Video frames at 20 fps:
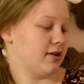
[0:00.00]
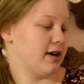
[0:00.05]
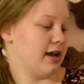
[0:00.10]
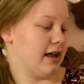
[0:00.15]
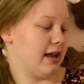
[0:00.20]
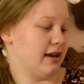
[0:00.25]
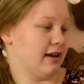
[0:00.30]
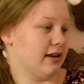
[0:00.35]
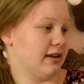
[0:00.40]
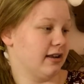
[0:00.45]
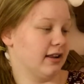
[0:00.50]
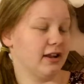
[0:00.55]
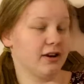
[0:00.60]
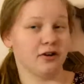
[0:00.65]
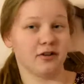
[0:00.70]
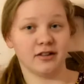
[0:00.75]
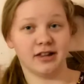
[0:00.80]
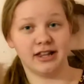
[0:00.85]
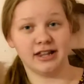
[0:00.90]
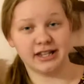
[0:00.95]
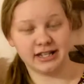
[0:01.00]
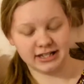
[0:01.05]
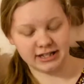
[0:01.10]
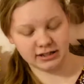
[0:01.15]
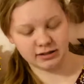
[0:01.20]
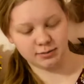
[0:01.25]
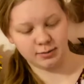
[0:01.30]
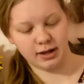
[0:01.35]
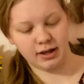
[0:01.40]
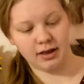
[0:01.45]
and literally this
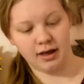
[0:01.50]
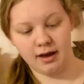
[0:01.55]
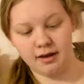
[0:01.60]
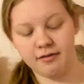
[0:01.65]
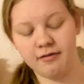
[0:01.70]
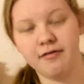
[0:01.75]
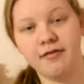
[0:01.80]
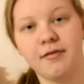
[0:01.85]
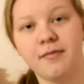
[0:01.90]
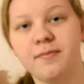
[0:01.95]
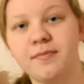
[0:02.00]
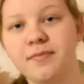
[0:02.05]
is my life.